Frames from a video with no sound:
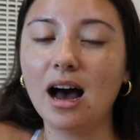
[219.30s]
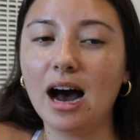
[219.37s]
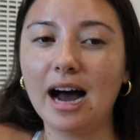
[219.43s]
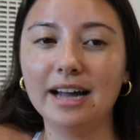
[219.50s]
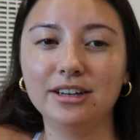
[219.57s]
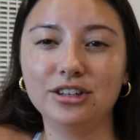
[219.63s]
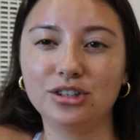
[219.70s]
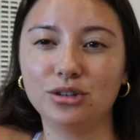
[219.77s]

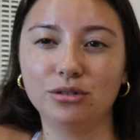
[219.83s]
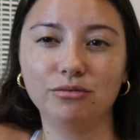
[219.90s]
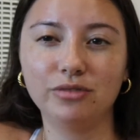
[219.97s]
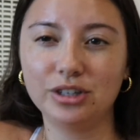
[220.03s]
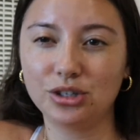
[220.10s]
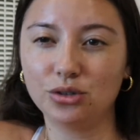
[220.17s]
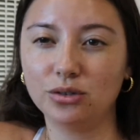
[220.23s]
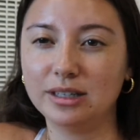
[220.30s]
I just don't
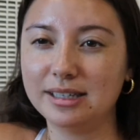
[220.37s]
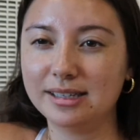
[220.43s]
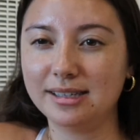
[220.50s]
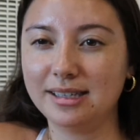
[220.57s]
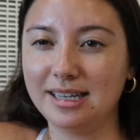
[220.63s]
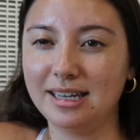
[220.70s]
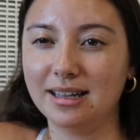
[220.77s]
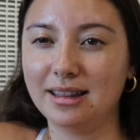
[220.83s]
visually
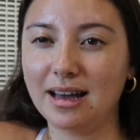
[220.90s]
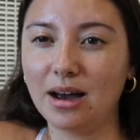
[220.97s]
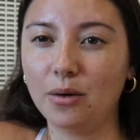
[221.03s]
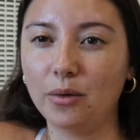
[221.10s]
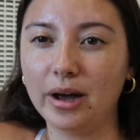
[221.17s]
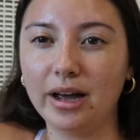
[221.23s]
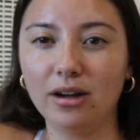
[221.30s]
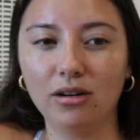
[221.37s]
see it that
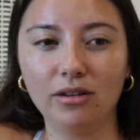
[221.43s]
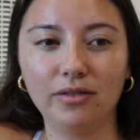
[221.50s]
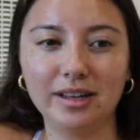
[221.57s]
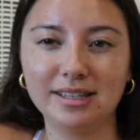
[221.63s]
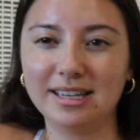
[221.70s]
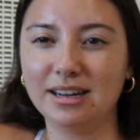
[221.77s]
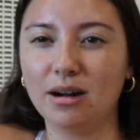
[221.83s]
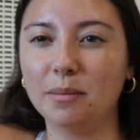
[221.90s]
way or if I
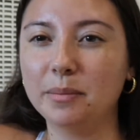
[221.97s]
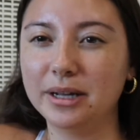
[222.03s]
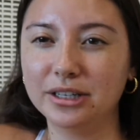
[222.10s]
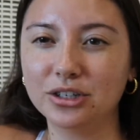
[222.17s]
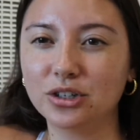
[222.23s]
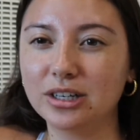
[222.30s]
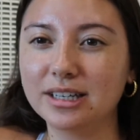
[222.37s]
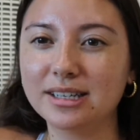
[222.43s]
see it on
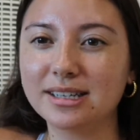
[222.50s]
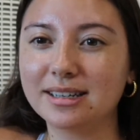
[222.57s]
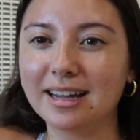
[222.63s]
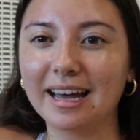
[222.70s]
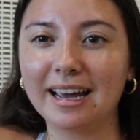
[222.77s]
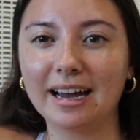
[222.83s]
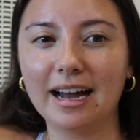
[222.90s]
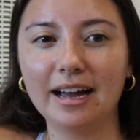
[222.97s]
Pinterest,
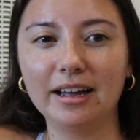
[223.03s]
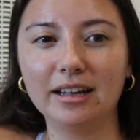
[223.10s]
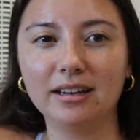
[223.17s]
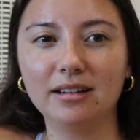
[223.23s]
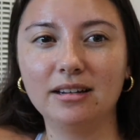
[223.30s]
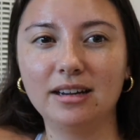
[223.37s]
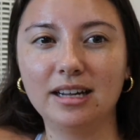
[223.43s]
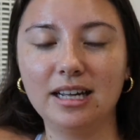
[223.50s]
like
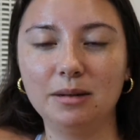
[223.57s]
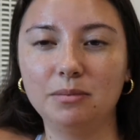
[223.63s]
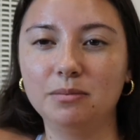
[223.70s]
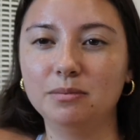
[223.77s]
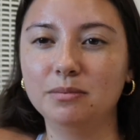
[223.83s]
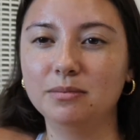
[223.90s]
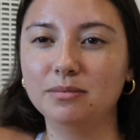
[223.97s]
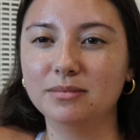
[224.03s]
I keep
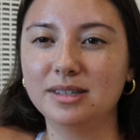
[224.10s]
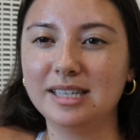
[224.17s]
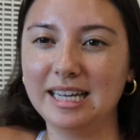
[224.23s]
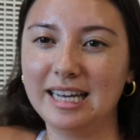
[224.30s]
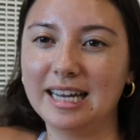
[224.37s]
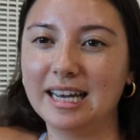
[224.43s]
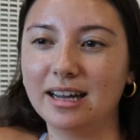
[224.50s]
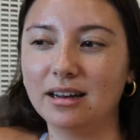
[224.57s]

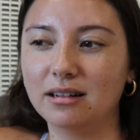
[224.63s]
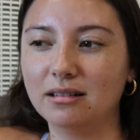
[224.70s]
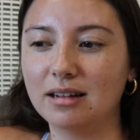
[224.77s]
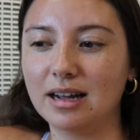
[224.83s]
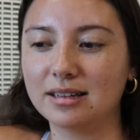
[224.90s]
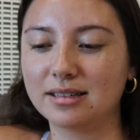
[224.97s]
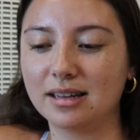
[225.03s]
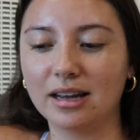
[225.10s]
seeing it
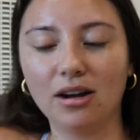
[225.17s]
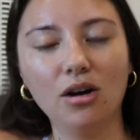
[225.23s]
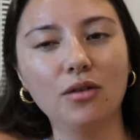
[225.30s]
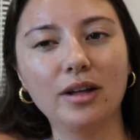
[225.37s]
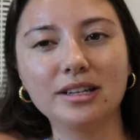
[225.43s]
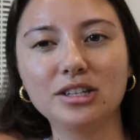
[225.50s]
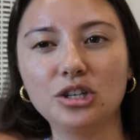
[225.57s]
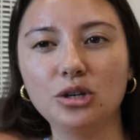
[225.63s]
as like, oh,
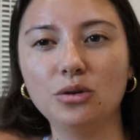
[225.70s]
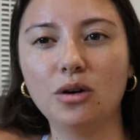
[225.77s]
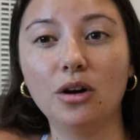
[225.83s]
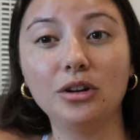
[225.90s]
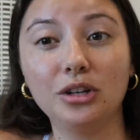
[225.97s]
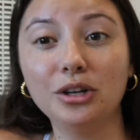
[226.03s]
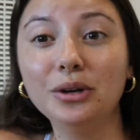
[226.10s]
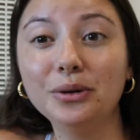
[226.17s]
that's cute
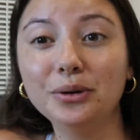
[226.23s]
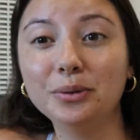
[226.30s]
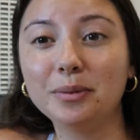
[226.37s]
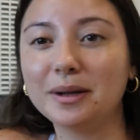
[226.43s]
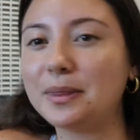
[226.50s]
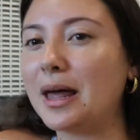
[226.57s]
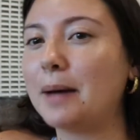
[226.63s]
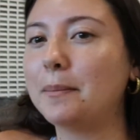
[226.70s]
on you,
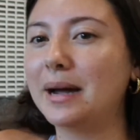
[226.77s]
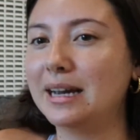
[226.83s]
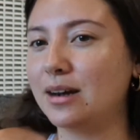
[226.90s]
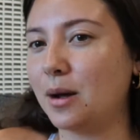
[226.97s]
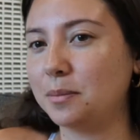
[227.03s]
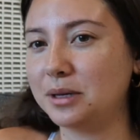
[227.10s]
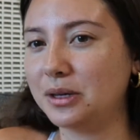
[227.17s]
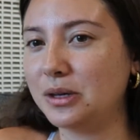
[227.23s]
but that might
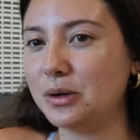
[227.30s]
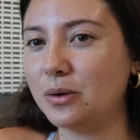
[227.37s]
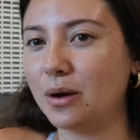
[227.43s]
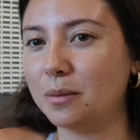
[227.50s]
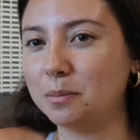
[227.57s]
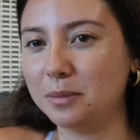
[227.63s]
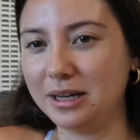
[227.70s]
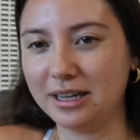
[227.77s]
not be cute
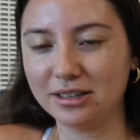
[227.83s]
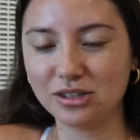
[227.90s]
on me.